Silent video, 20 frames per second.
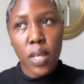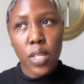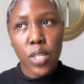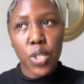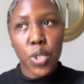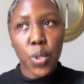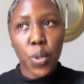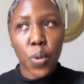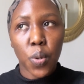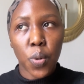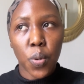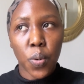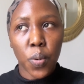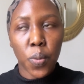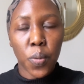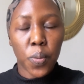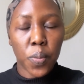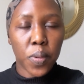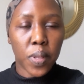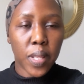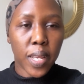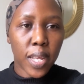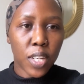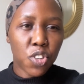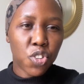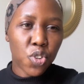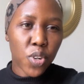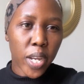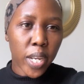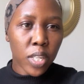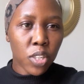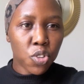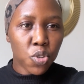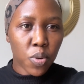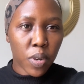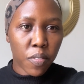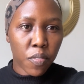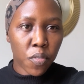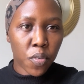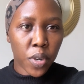so they are trying
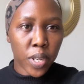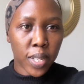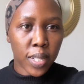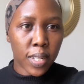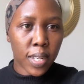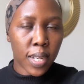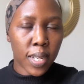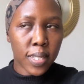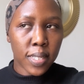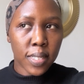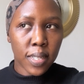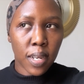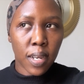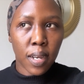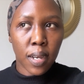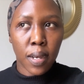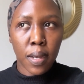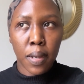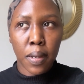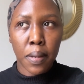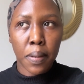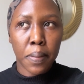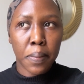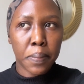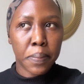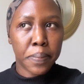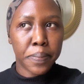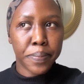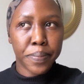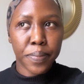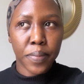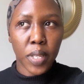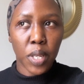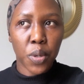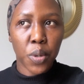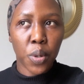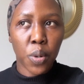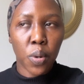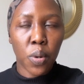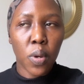to avoid that, um,
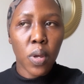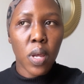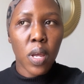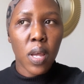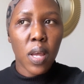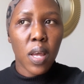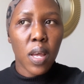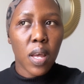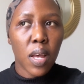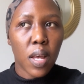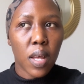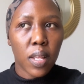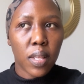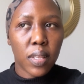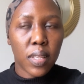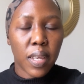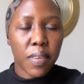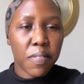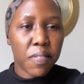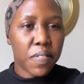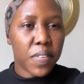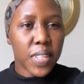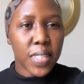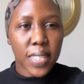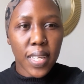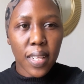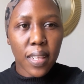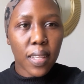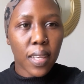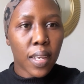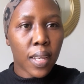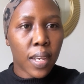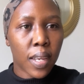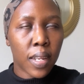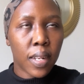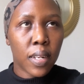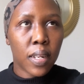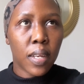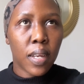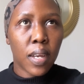you know, the visa thing
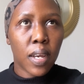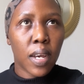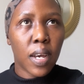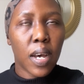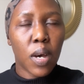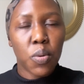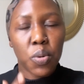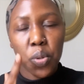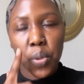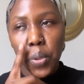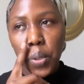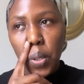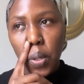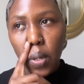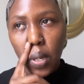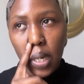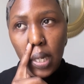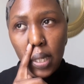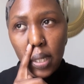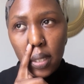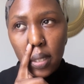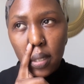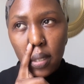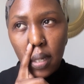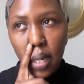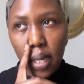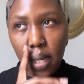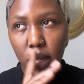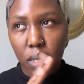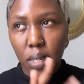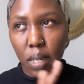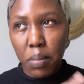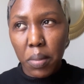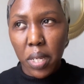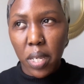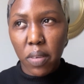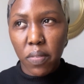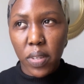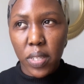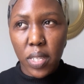and uh, how do you call it? Like, let me
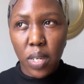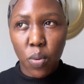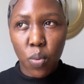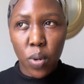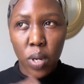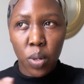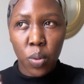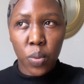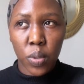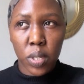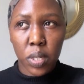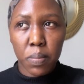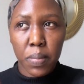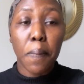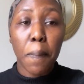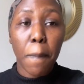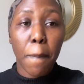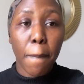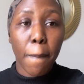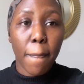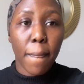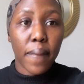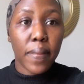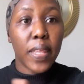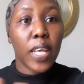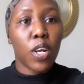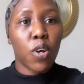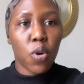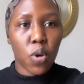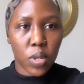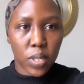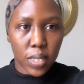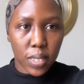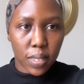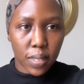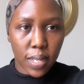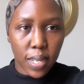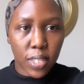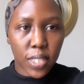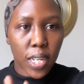give it a one word. The
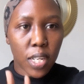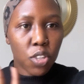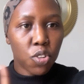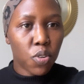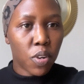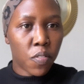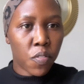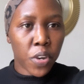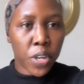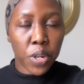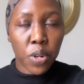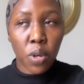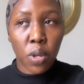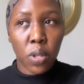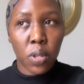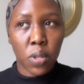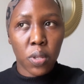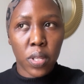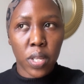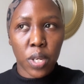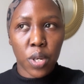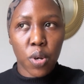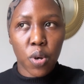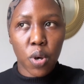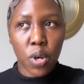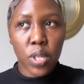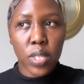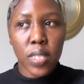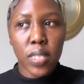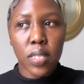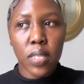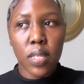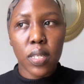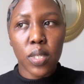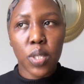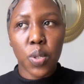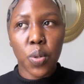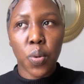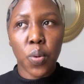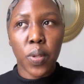cost. They are trying to avoid all the cost.
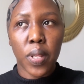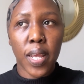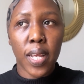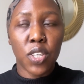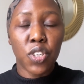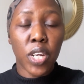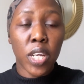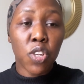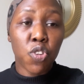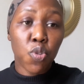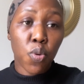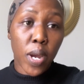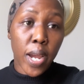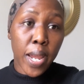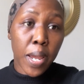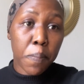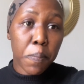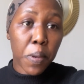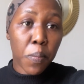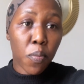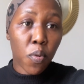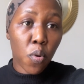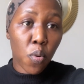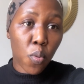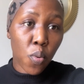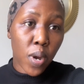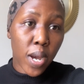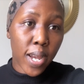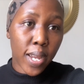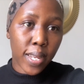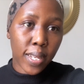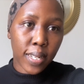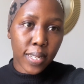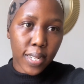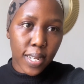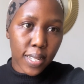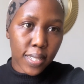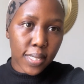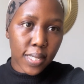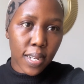So they are trying to hire people who are in
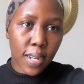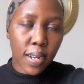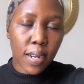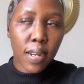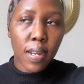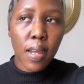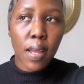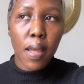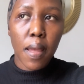Qatar.